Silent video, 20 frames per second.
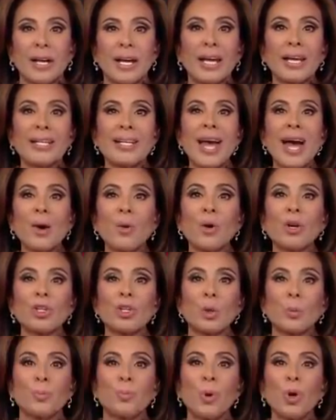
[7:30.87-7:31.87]
And now on
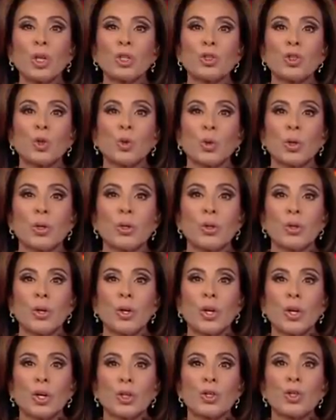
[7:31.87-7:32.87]
your book tour,
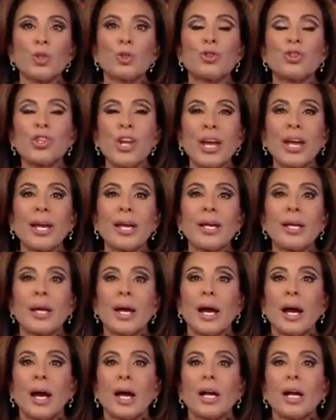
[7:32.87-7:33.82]
you say,